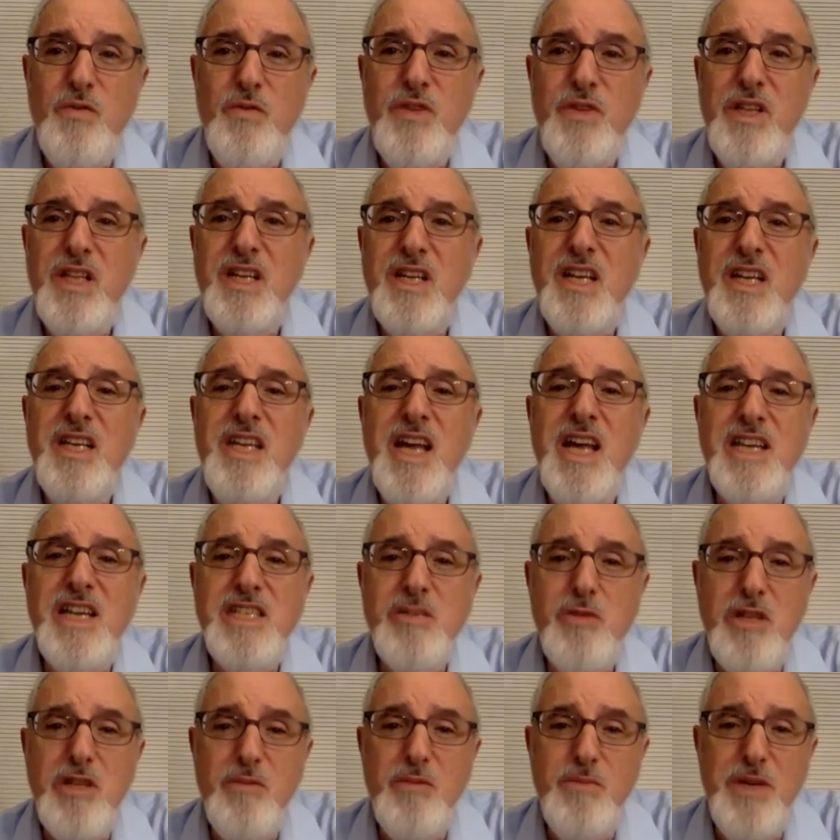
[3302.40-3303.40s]
feel a connection
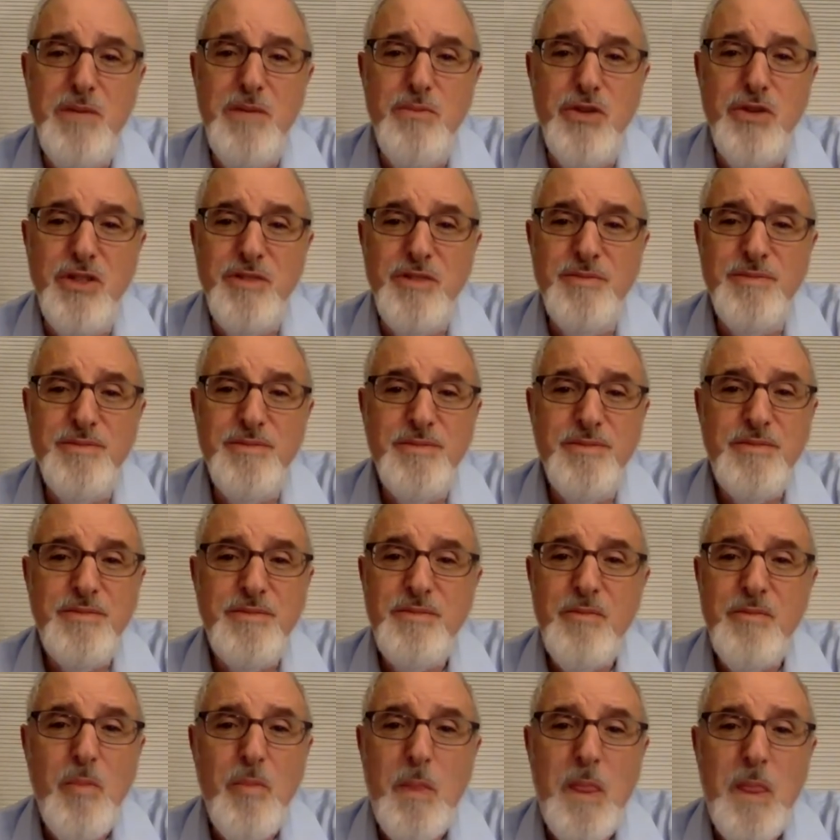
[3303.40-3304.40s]
with the people,
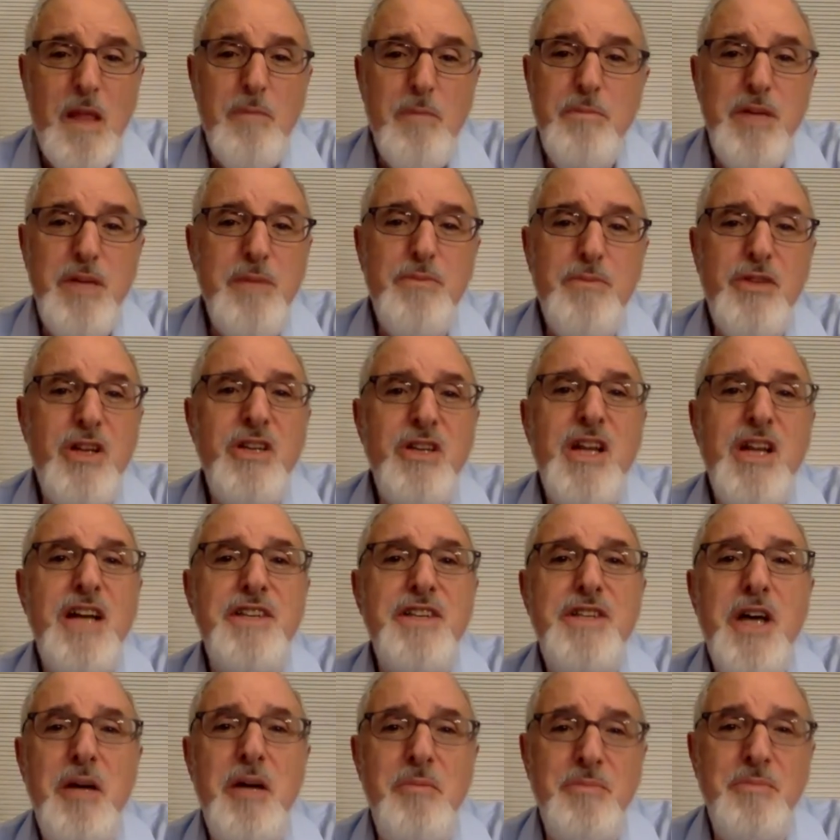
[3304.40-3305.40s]
people are not
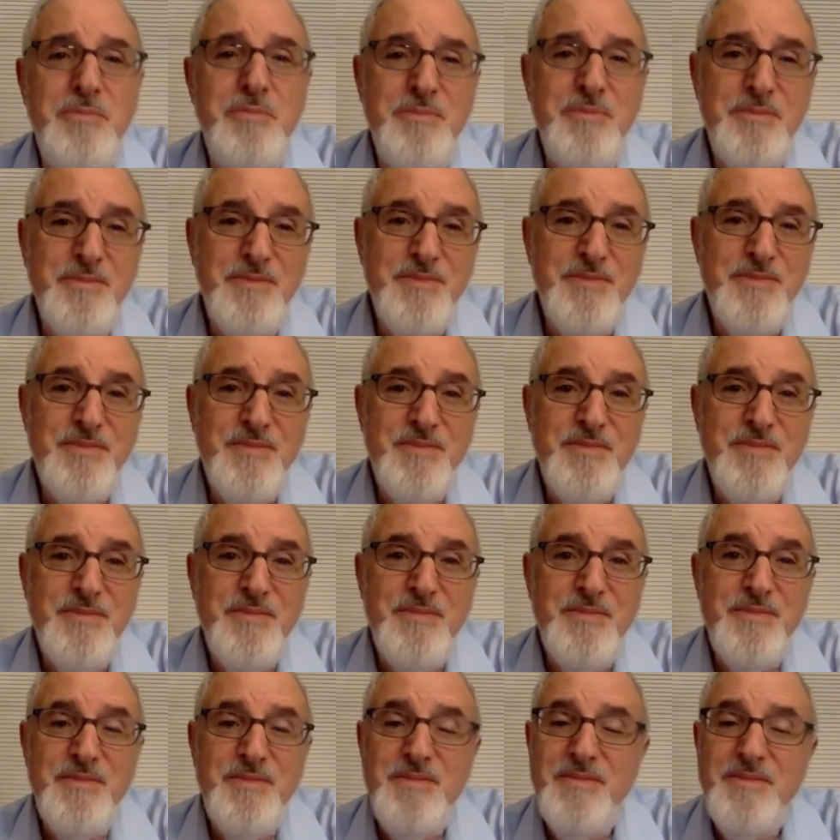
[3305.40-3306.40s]
dumb.
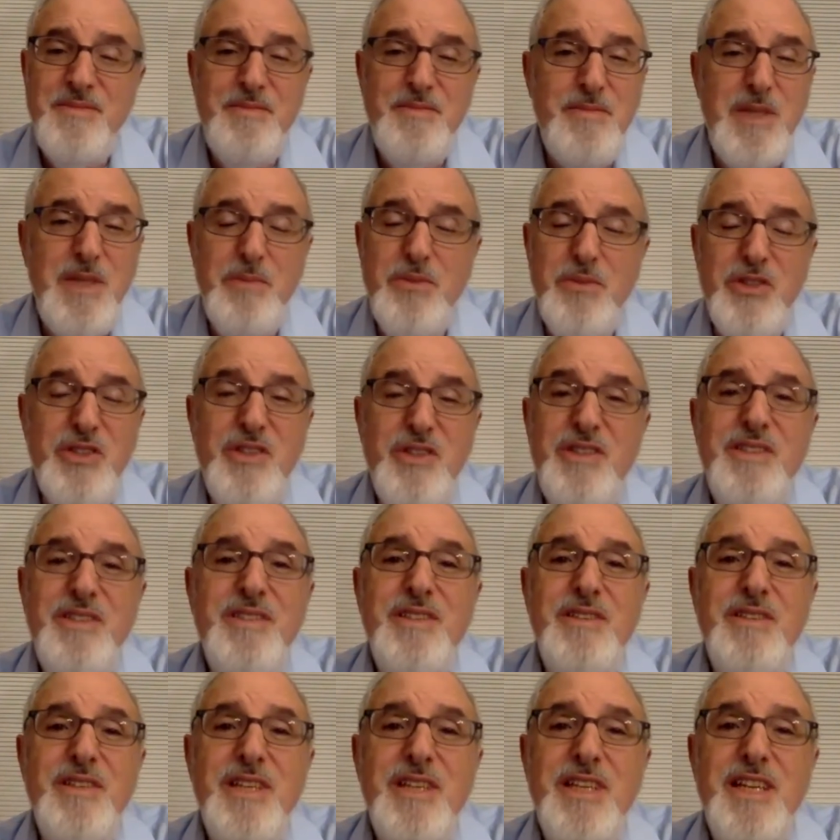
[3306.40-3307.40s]
People,
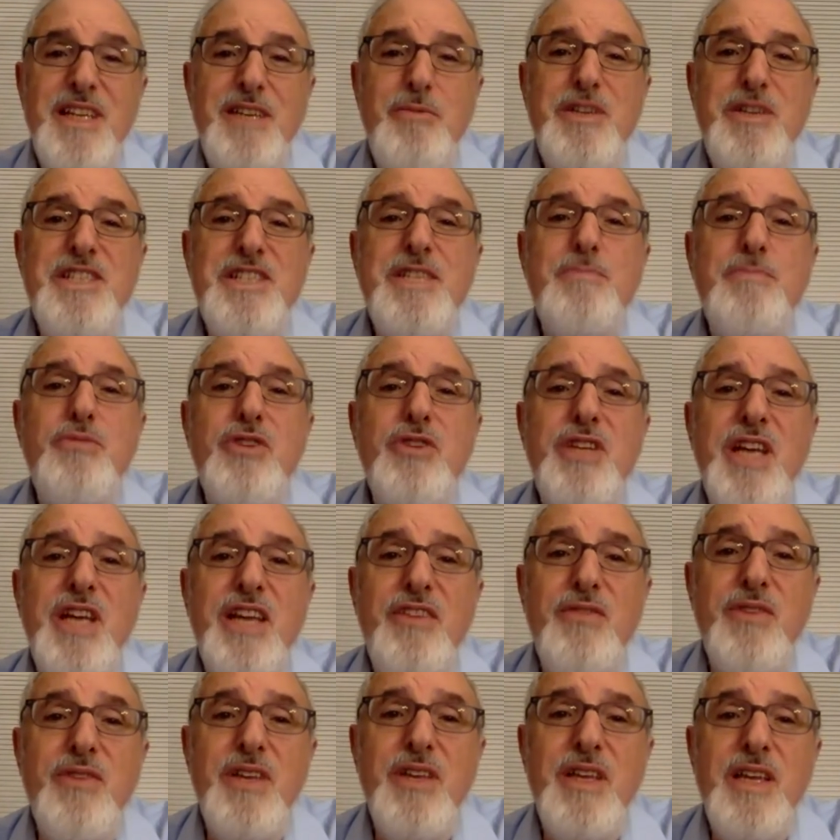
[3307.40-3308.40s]
it
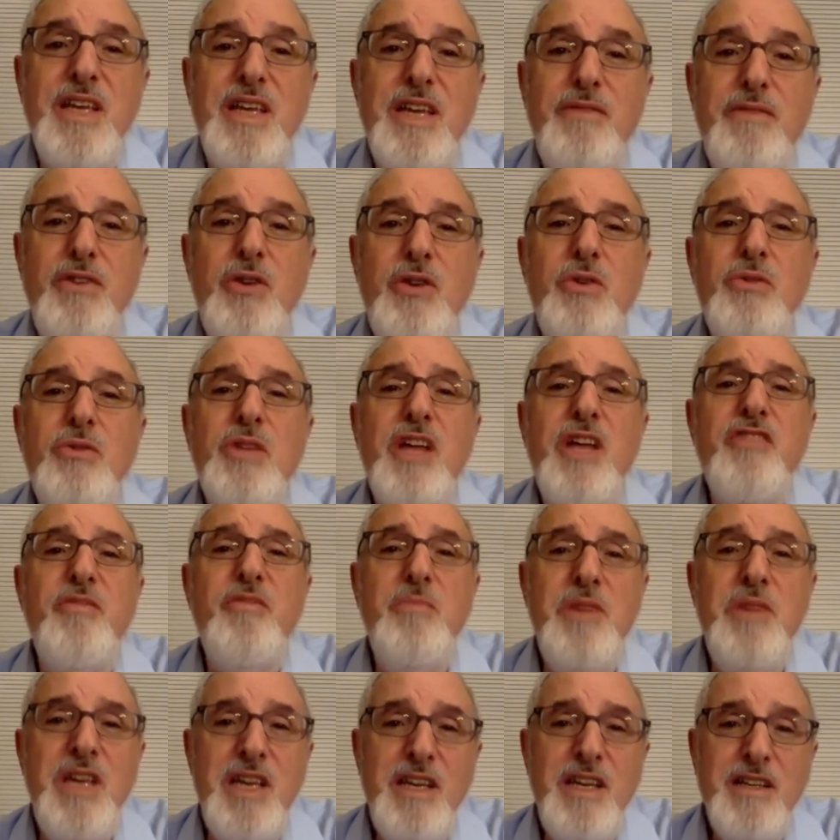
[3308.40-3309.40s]
reciprocates. If you don't love
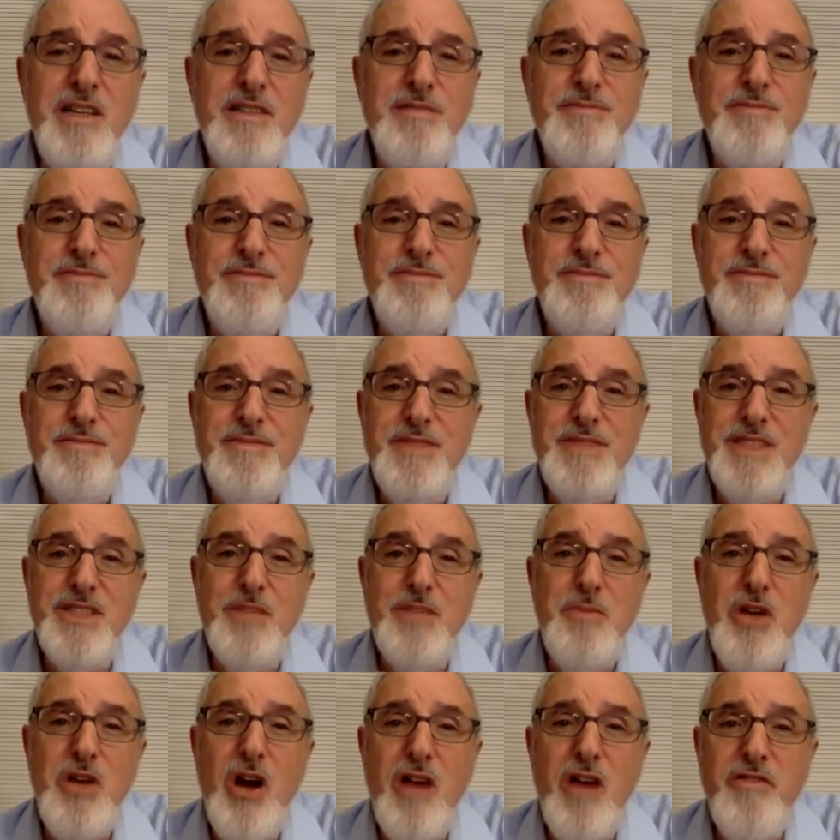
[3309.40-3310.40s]
me, it's going
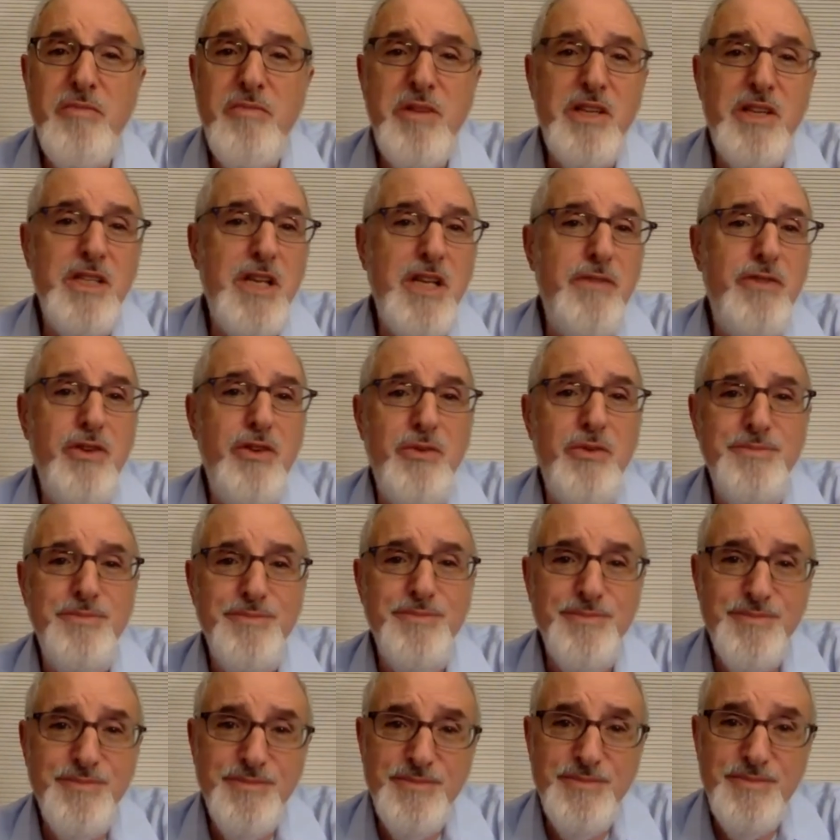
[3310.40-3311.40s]
to be hard for me to love you.
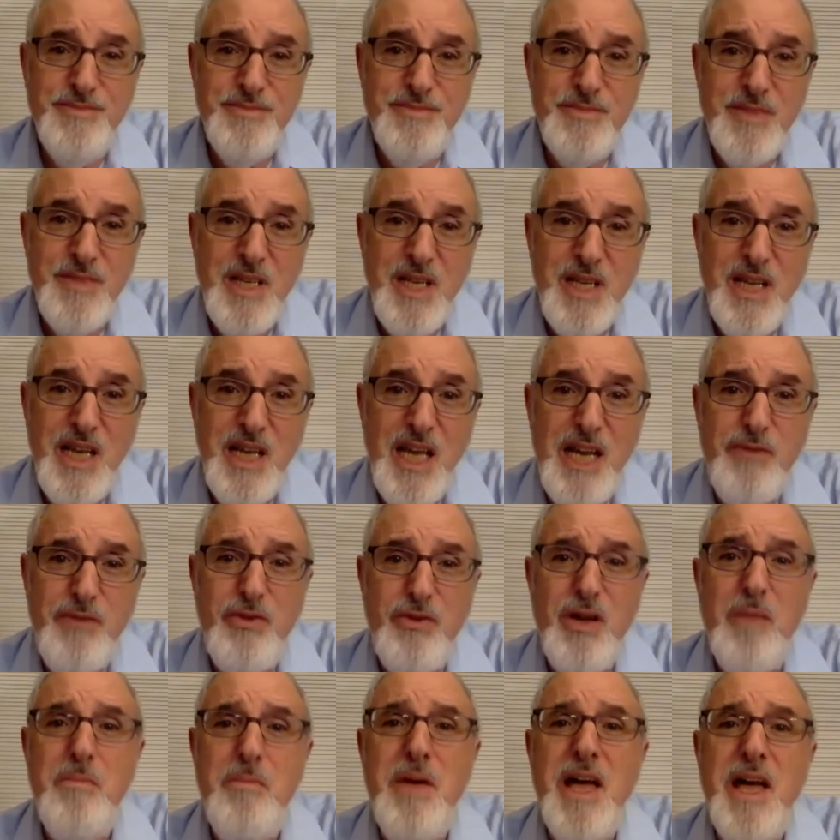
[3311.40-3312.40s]
And if you
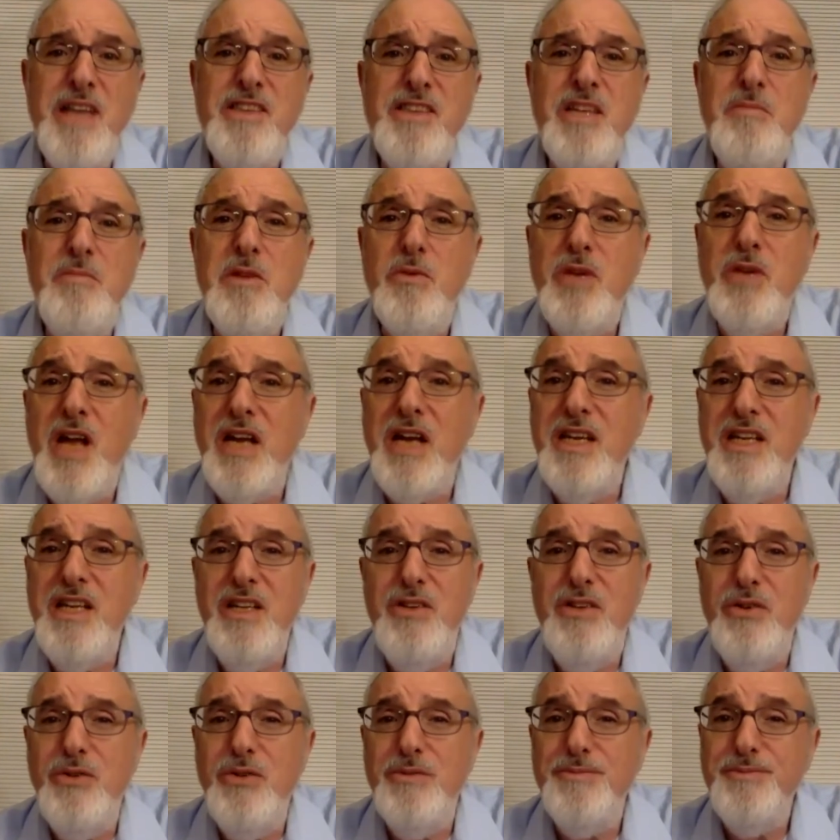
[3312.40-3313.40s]
abandon me when I need
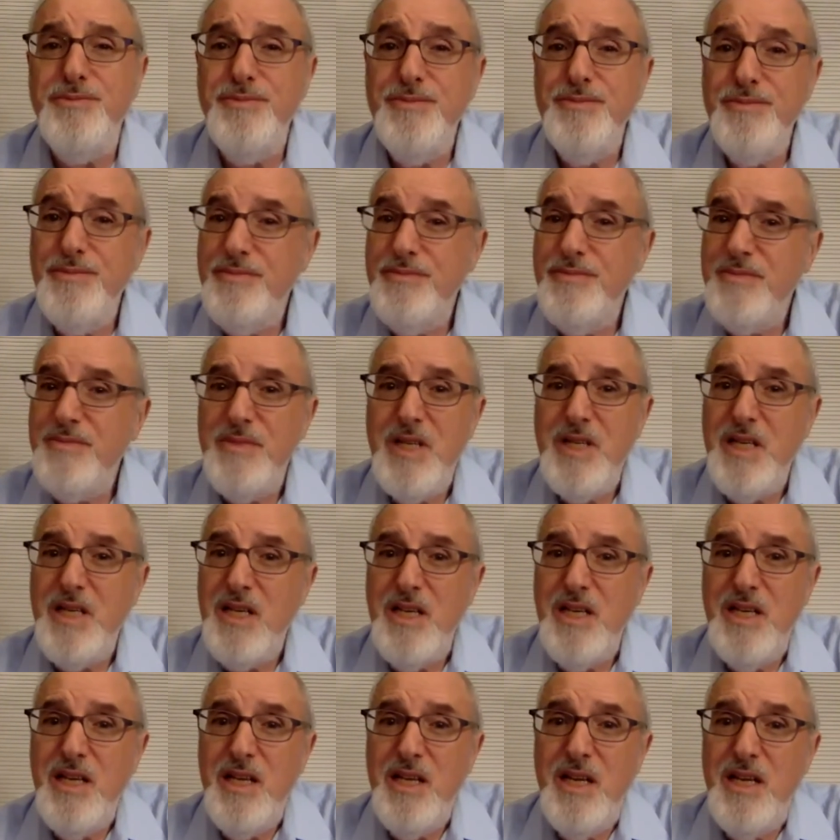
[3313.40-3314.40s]
you,
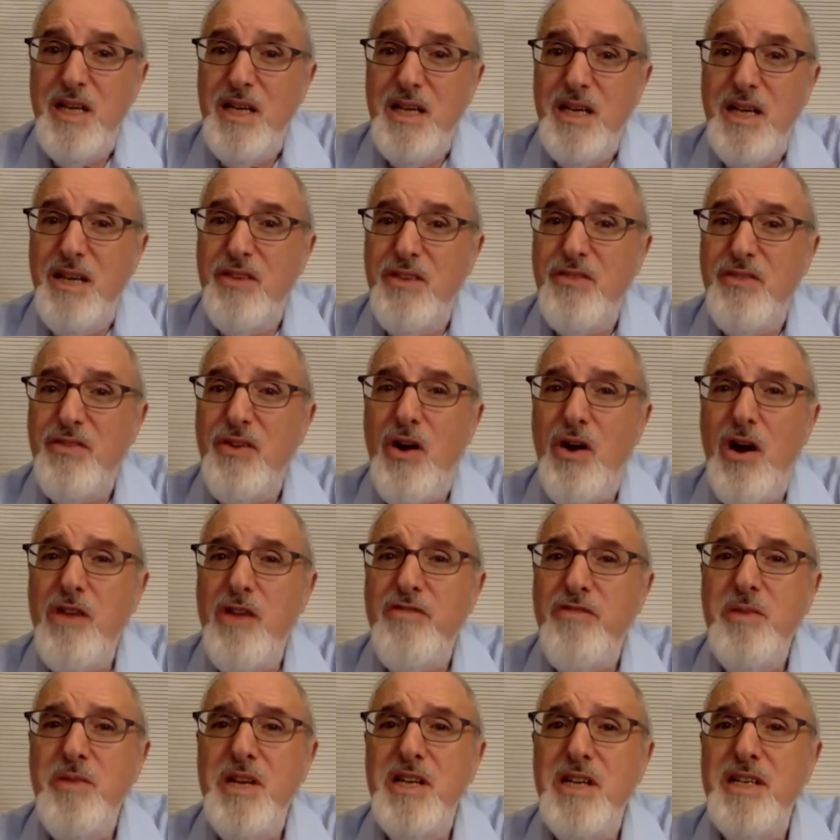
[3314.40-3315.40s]
it's hard
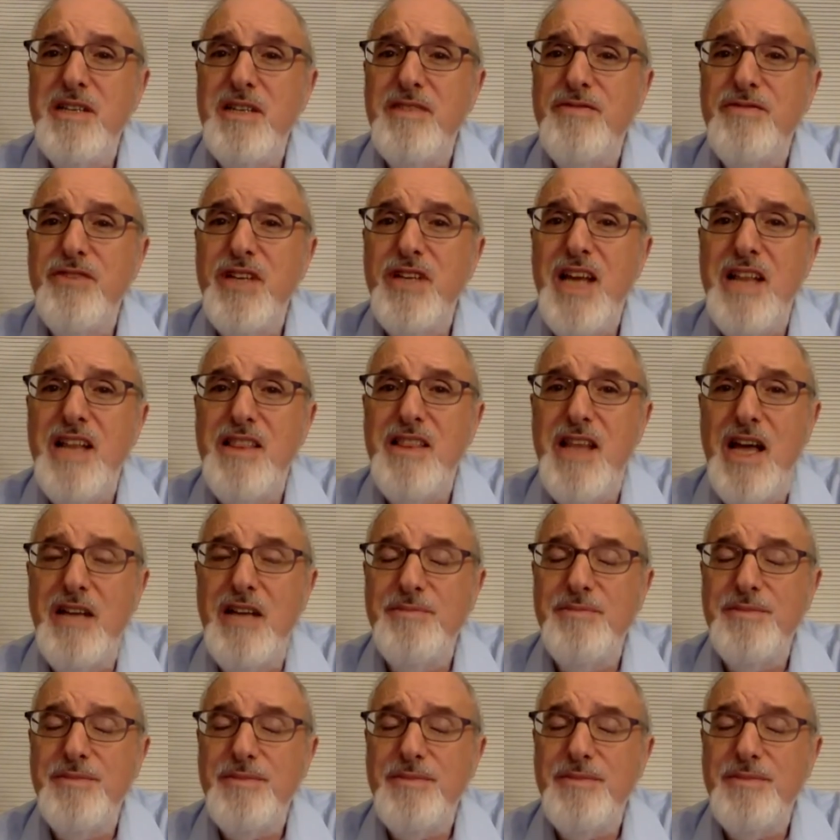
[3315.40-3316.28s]
for me to forget that.